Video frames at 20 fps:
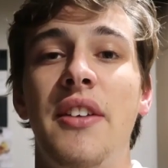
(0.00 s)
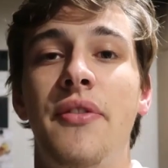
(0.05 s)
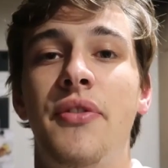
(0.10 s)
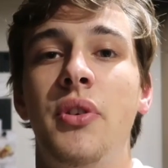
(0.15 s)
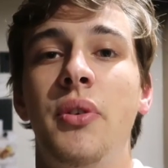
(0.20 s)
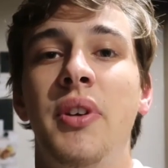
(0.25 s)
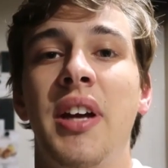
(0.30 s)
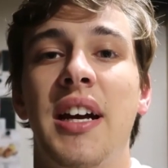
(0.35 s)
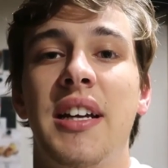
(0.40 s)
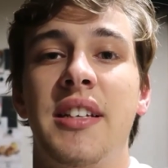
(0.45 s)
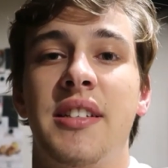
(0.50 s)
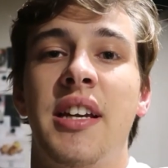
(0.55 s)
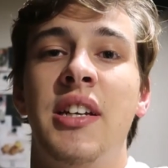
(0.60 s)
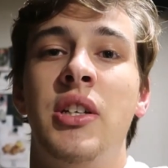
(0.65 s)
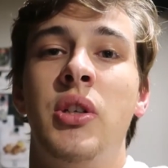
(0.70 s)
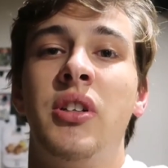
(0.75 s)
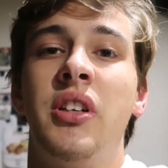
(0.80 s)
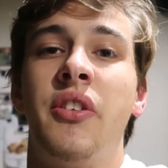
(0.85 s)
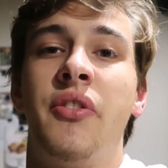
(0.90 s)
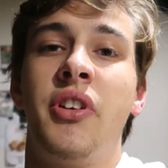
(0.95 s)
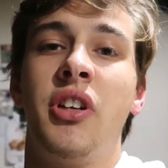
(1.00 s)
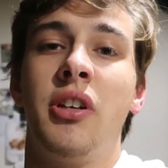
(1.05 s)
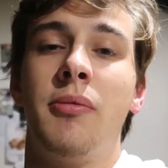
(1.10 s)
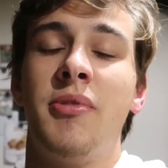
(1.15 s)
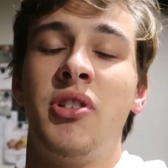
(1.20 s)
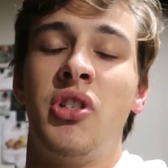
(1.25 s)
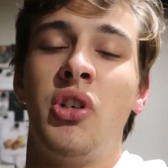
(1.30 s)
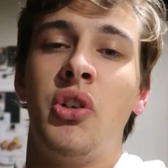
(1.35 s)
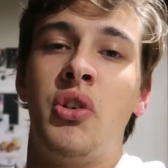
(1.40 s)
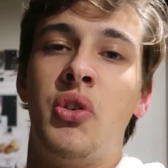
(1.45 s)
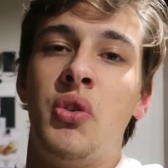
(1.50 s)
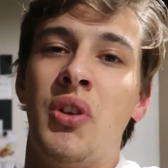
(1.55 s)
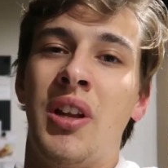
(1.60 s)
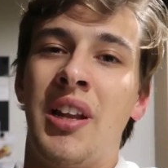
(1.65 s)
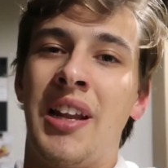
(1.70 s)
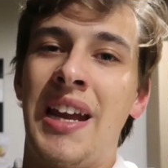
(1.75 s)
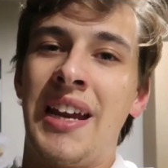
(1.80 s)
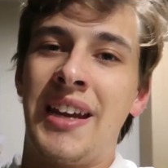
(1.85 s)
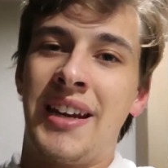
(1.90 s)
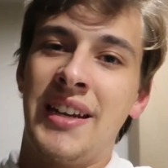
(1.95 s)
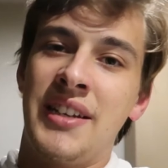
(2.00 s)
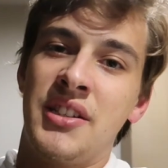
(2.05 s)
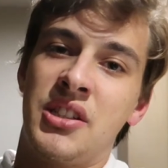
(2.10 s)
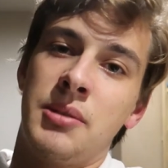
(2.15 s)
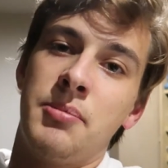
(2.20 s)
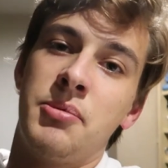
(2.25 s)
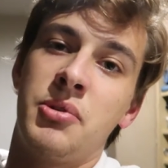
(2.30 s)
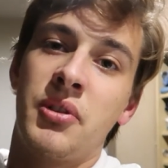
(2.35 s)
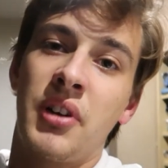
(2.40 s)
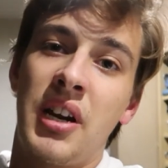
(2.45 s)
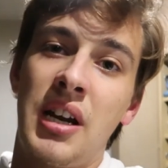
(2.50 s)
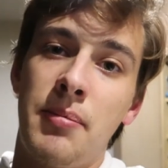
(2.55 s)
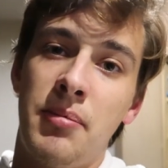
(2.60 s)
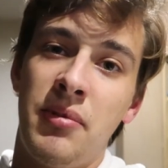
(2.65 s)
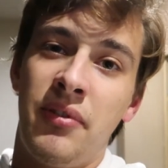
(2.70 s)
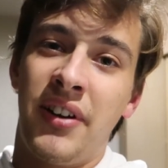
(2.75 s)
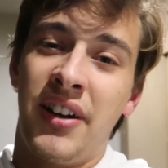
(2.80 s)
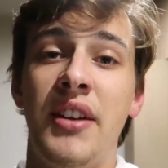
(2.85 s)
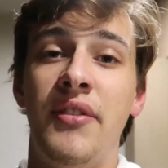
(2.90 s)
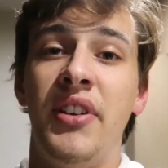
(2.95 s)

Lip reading: If you guys enjoyed this video, make sure to like and subscribe.